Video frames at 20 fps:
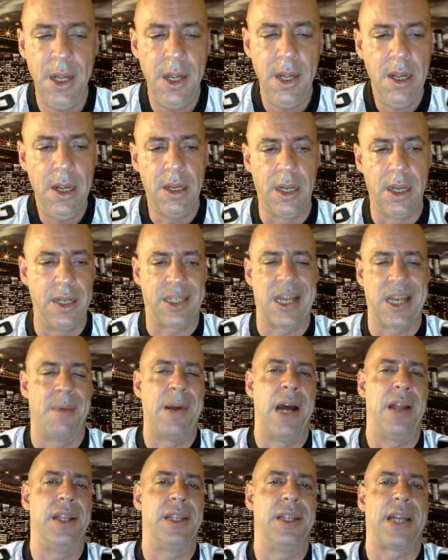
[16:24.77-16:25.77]
And
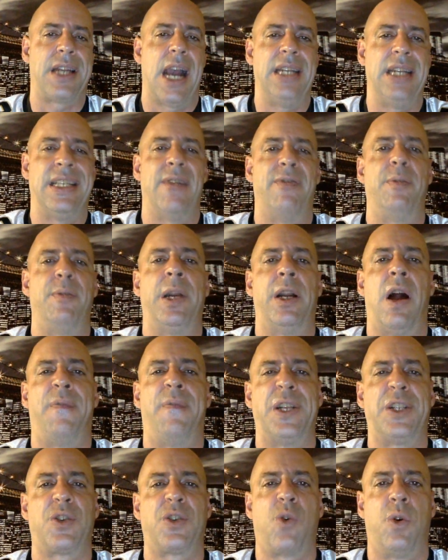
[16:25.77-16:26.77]
somehow this guy's never been an
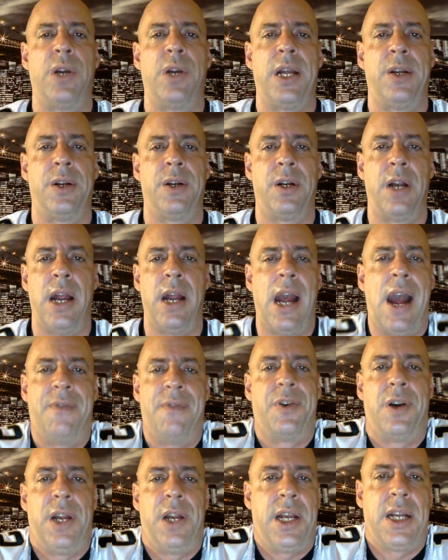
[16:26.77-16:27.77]
offensive coordinator
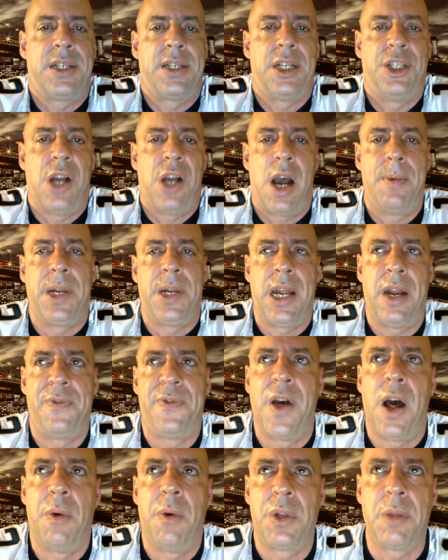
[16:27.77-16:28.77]
ever, and he gets a job in the
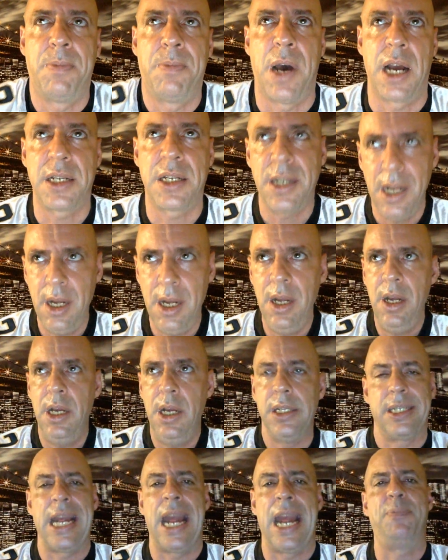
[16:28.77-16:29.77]
NFL with the Bucs.
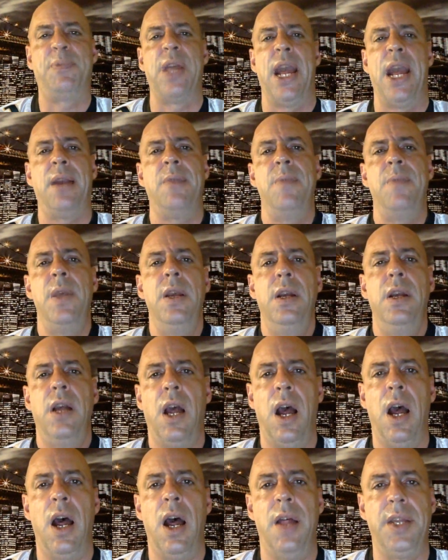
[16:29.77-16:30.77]
Same thing.
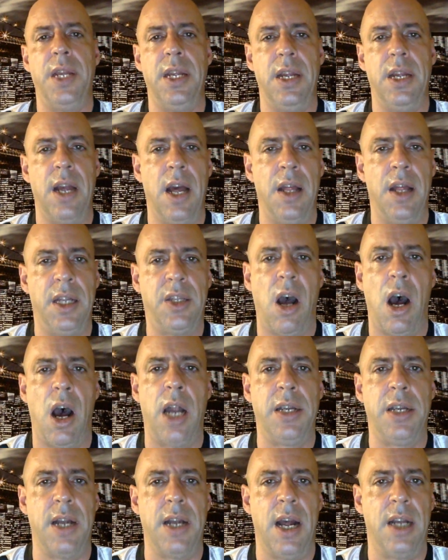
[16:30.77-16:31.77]
The
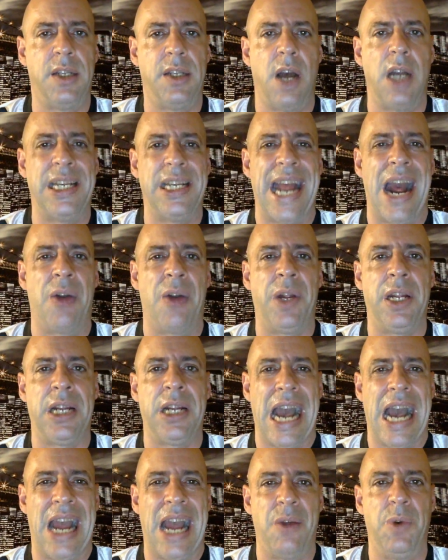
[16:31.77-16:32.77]
Todd Downing
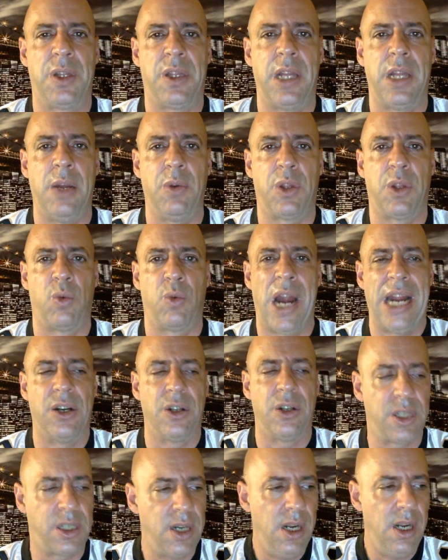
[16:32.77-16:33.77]
guy with the
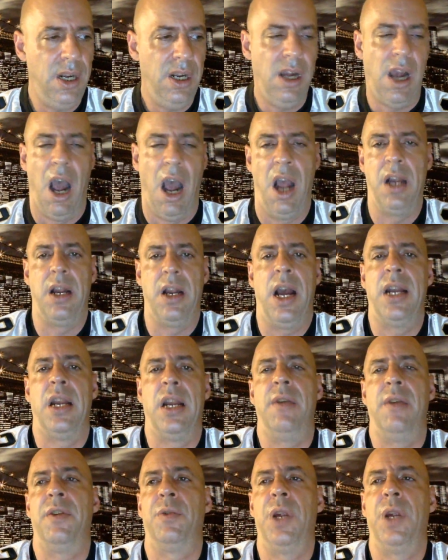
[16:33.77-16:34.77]
Raiders. I didn't
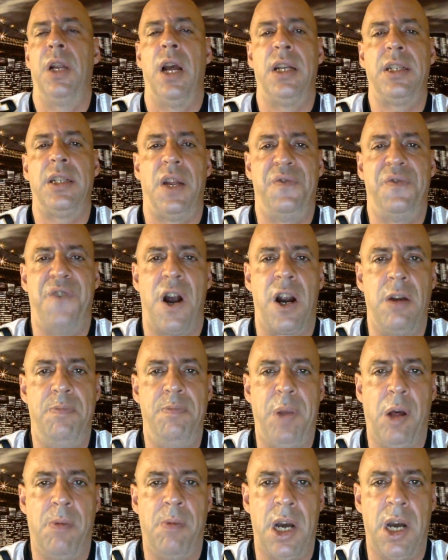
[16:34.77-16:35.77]
even realize they fired
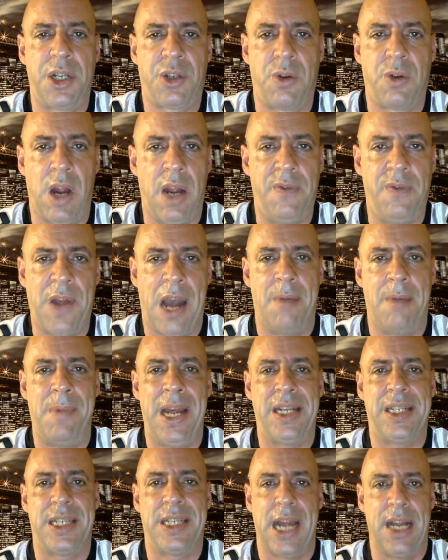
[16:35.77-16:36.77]
Bill Musgrave. That
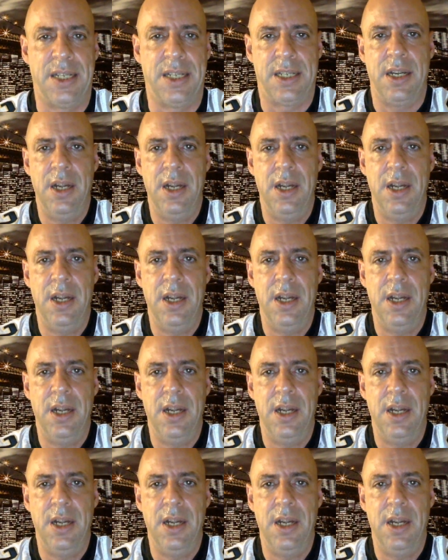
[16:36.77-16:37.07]
makes sense.